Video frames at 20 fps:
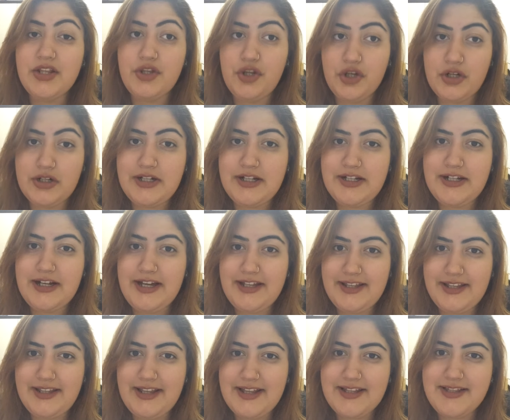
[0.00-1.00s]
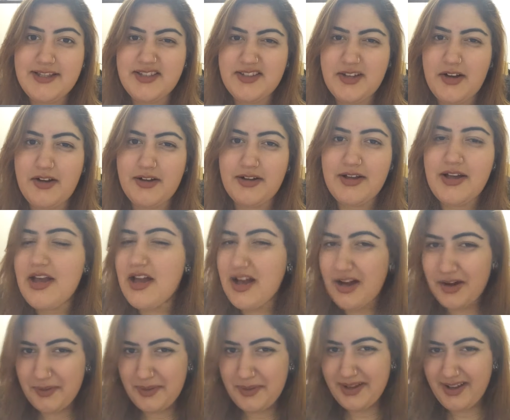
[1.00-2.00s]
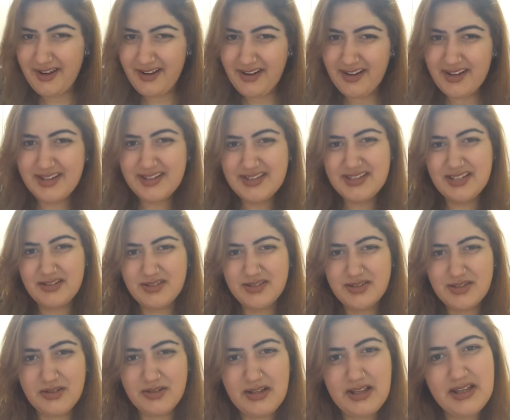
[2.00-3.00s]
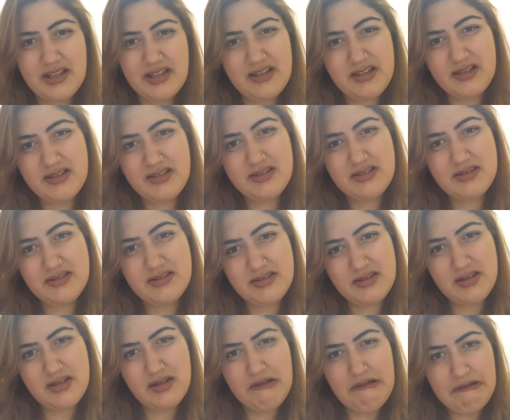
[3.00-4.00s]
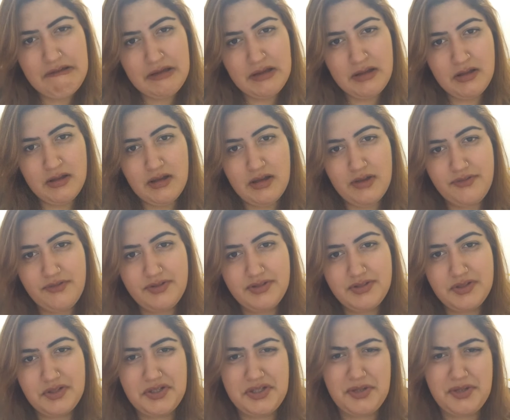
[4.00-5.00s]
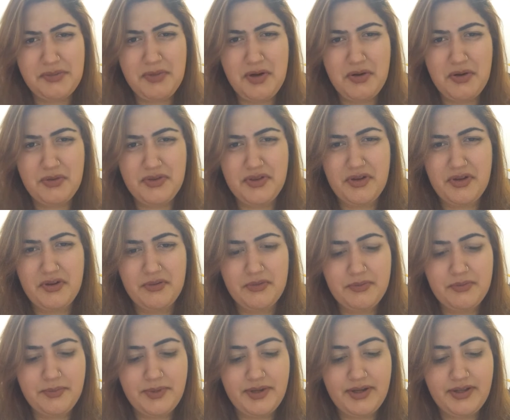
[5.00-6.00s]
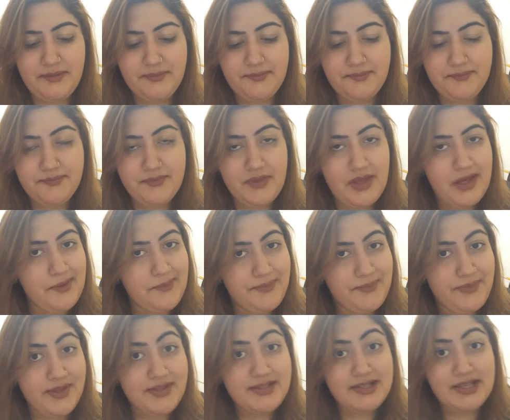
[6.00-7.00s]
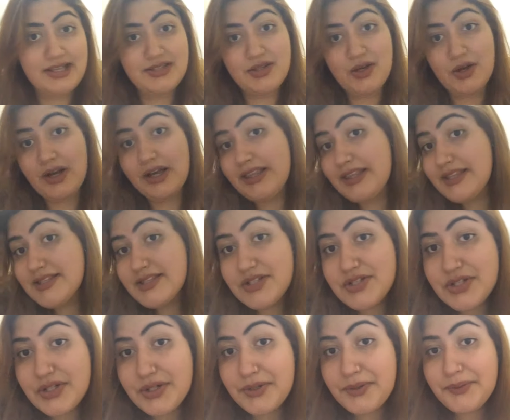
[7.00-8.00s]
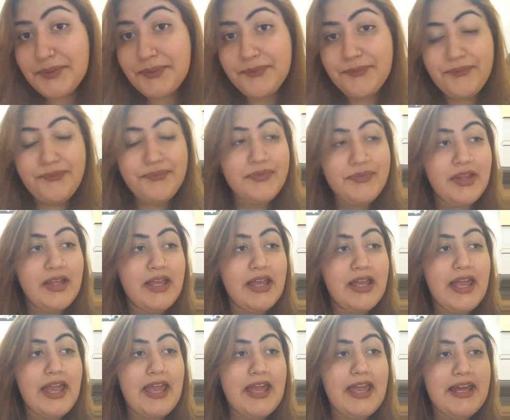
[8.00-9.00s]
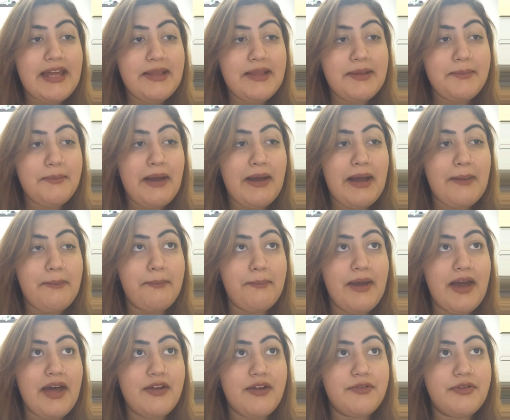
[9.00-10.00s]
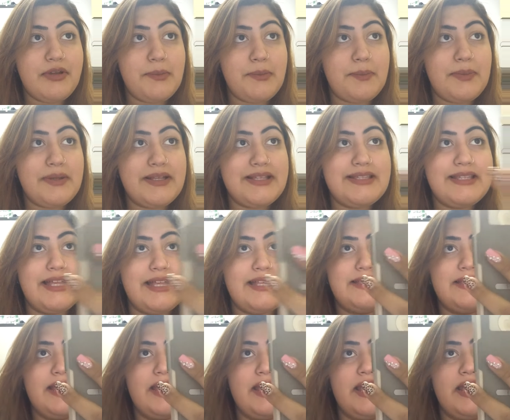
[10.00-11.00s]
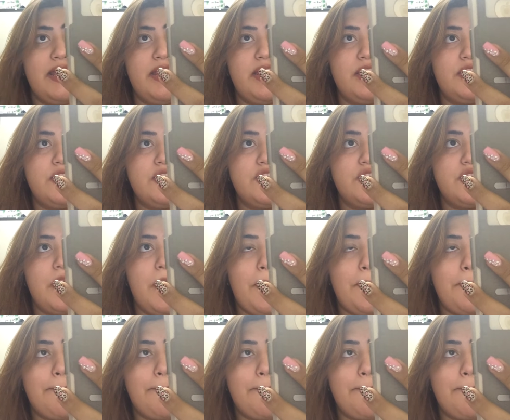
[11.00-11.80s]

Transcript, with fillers: Duck, I think that's the song. Oh my god, it sounds so like, I feel so emo though, but yeah, that's the last song I listened to. And my battery percentage.